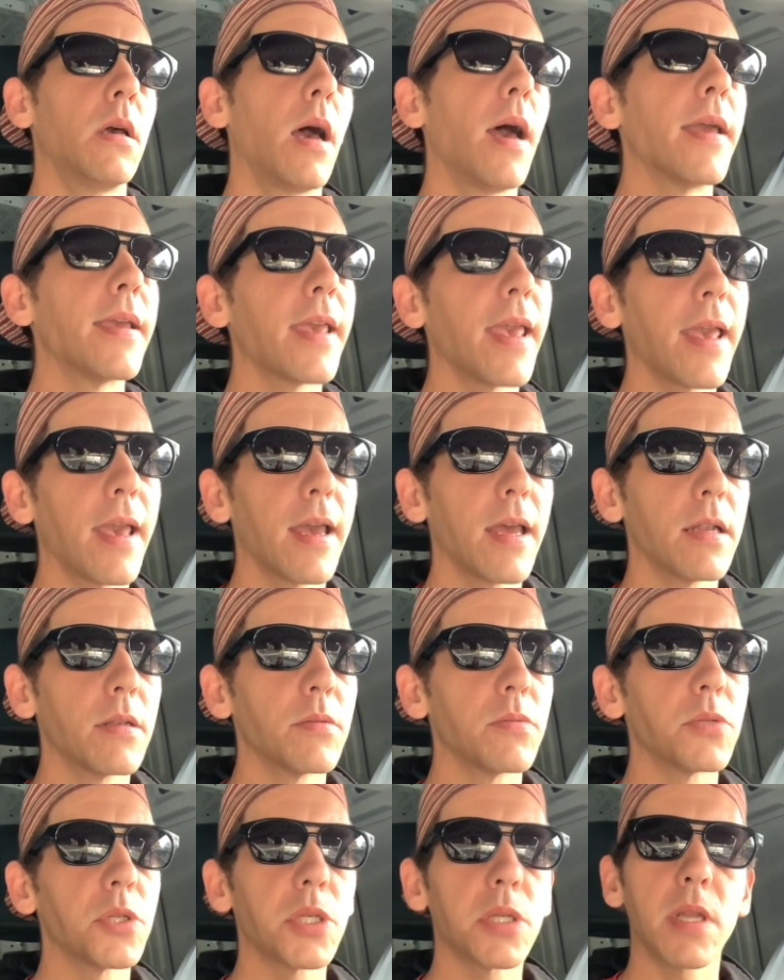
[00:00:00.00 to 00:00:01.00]
I
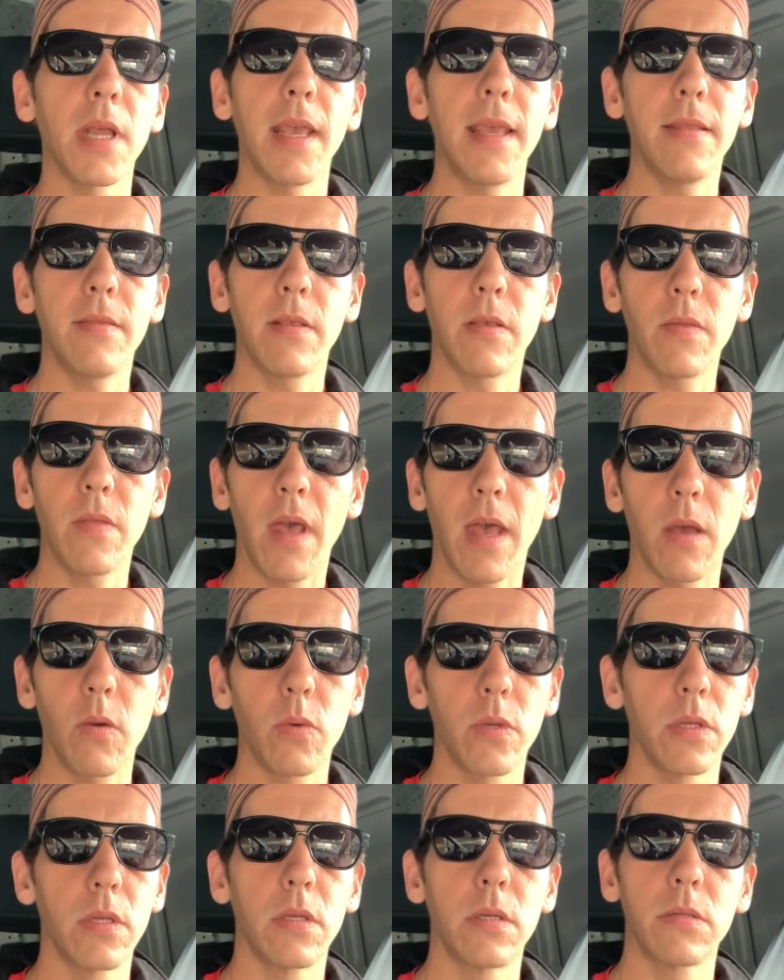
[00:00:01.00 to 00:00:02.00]
can't state that
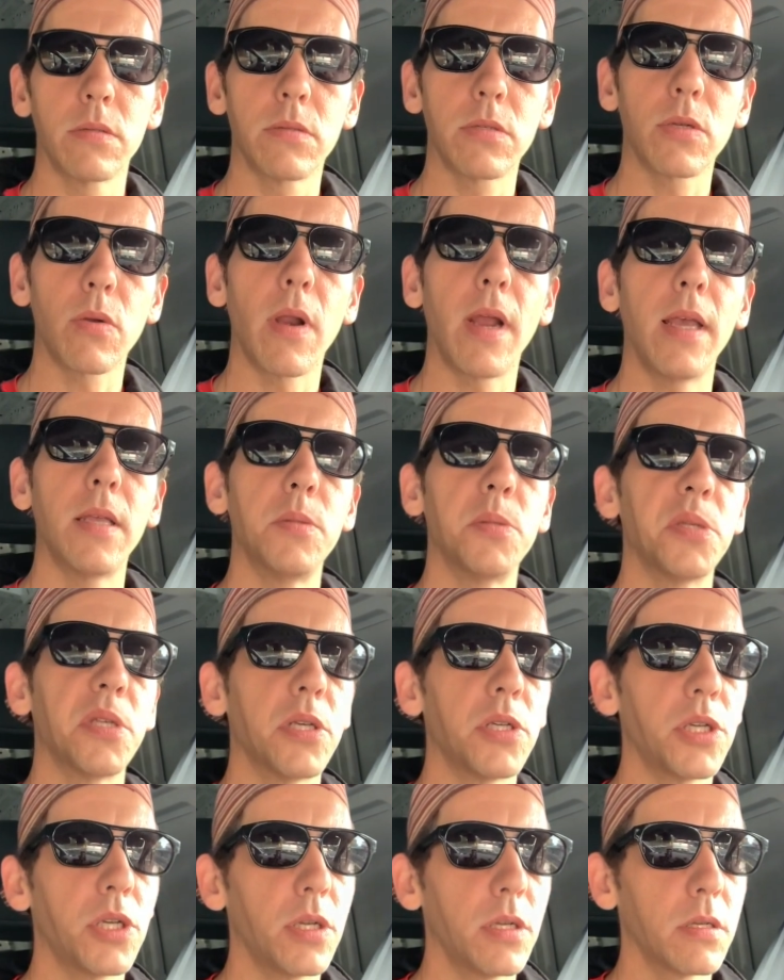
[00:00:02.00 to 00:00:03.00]
will
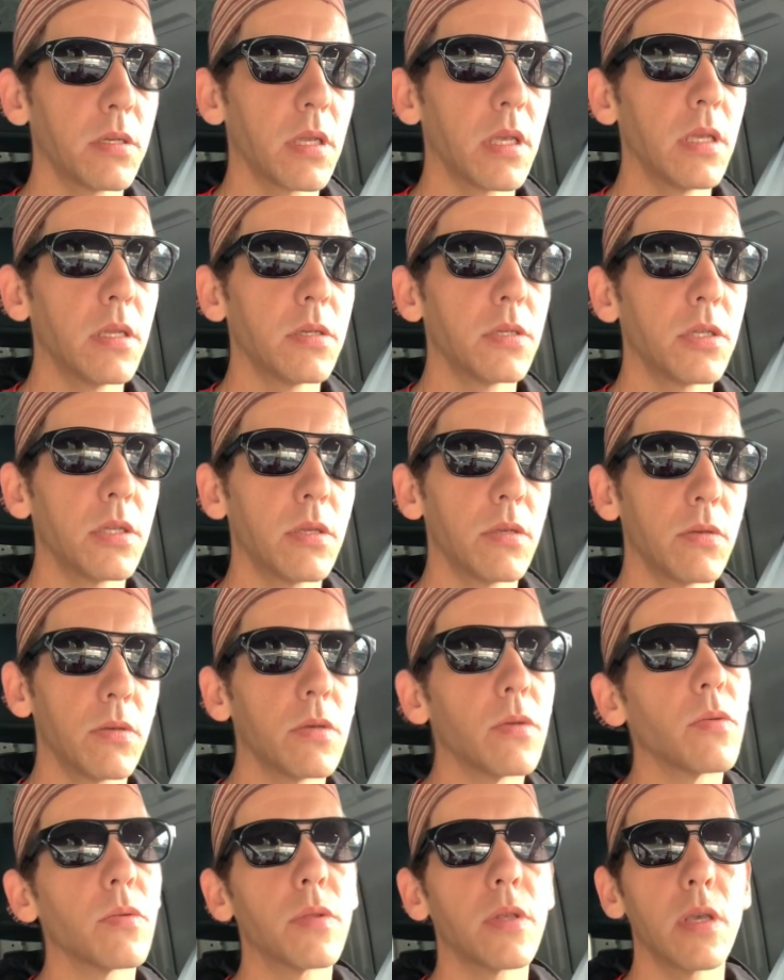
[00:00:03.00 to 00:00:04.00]
transition
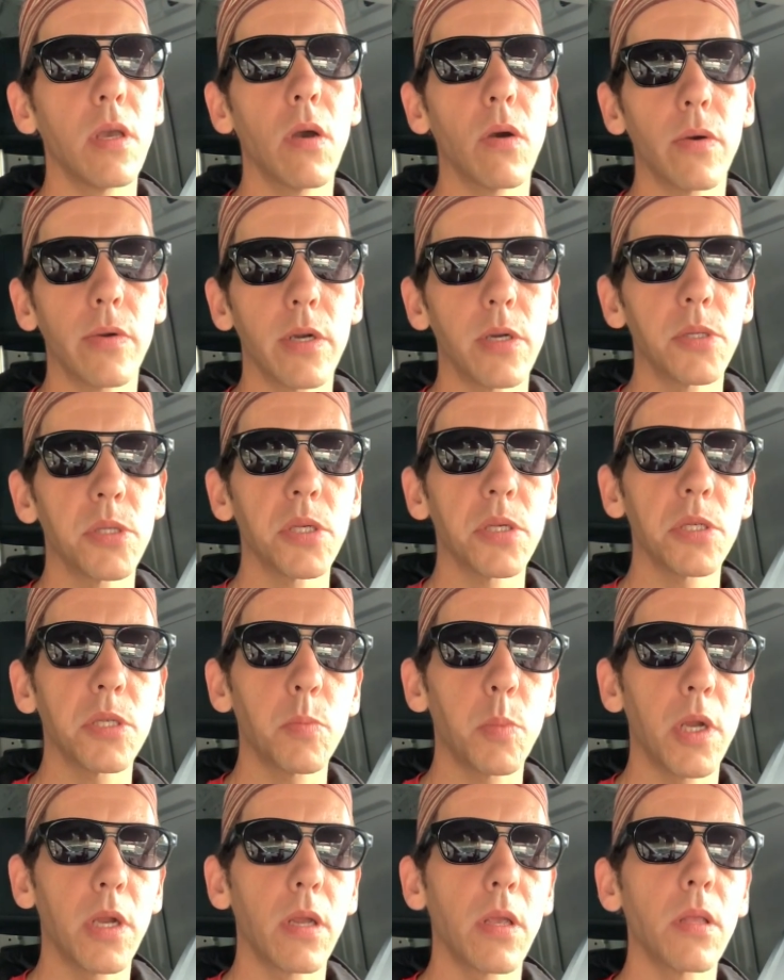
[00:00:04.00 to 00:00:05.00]
into the owner's
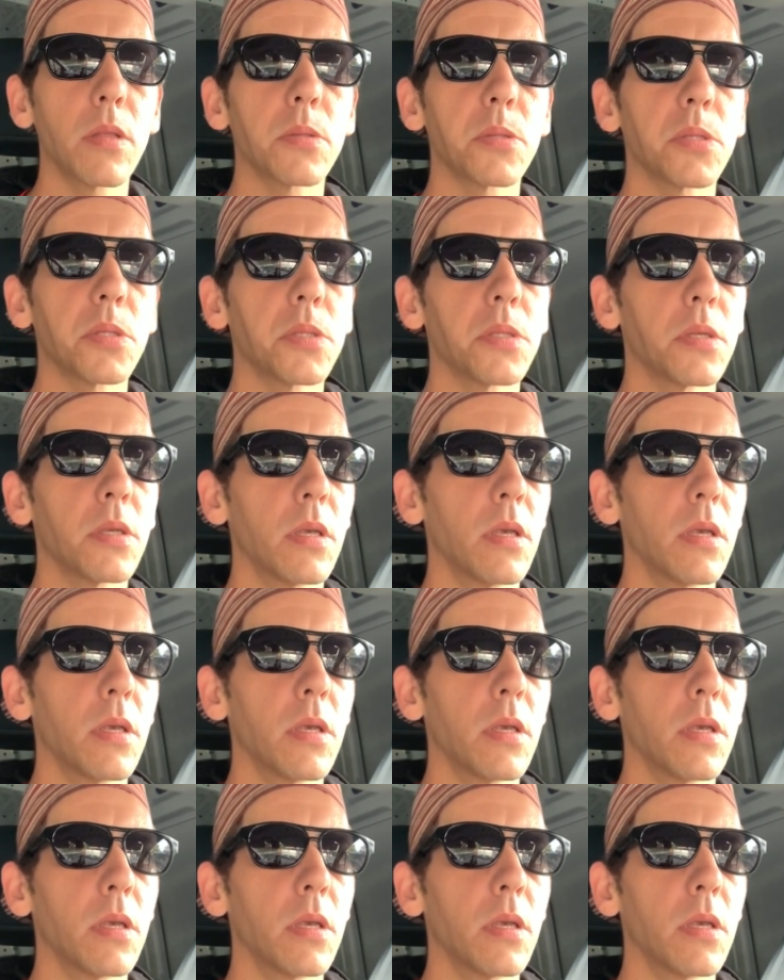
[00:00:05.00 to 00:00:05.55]
experience